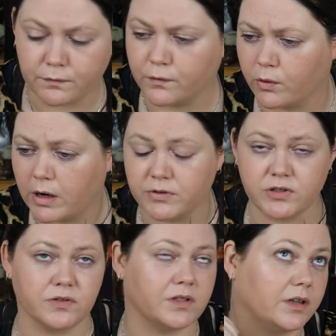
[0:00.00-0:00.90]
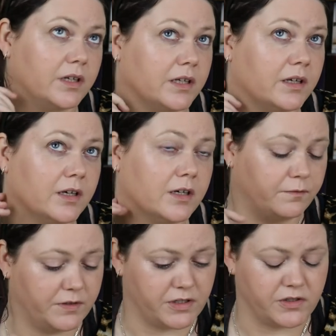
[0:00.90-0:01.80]
Before I was using the
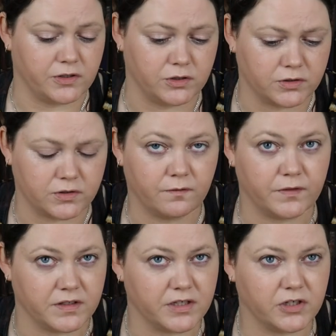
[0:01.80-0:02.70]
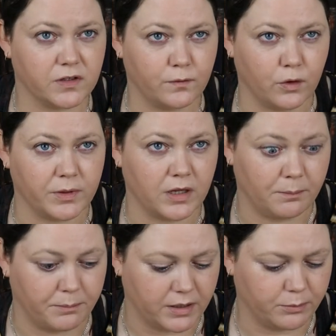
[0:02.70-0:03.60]
Physicians
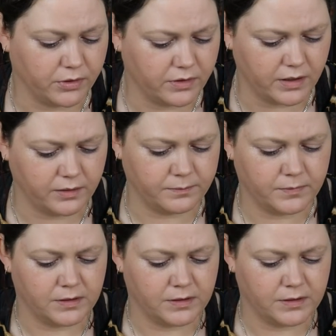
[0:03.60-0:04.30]
Formula Butter Bronzer.